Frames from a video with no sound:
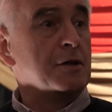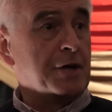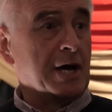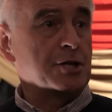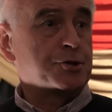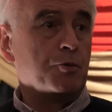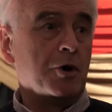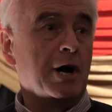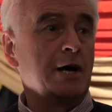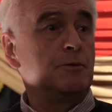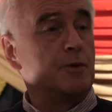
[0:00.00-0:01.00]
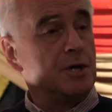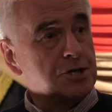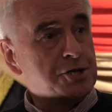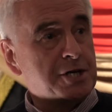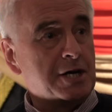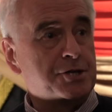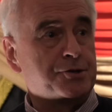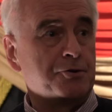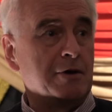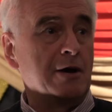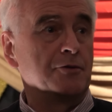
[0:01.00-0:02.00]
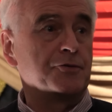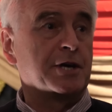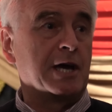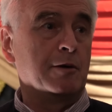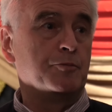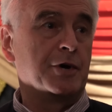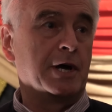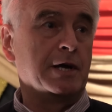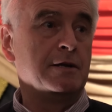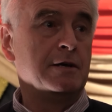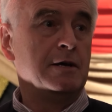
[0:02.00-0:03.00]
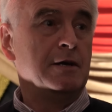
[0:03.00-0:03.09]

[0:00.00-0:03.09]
That's why we discussed throughout the campaign